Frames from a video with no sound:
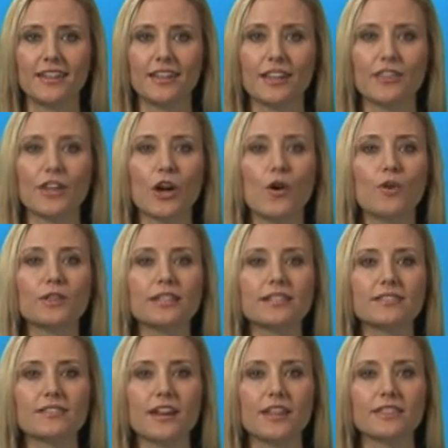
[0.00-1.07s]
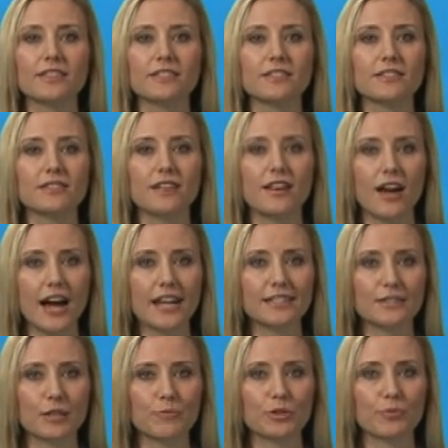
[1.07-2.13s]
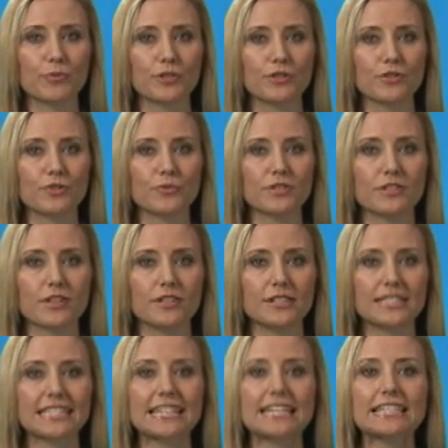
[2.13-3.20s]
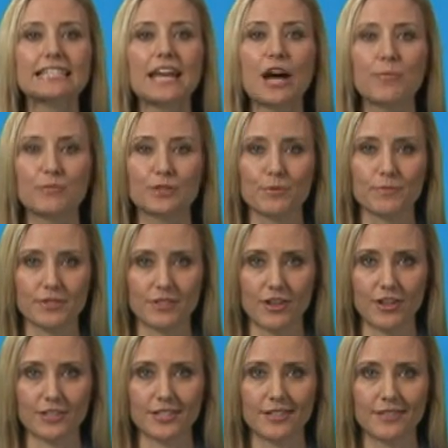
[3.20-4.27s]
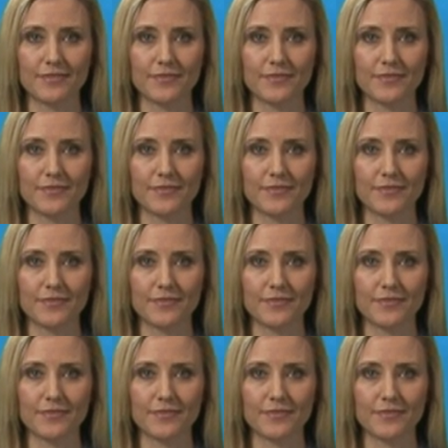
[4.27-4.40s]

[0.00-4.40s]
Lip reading: The only salt that does not seem to produce results is Epsom salt.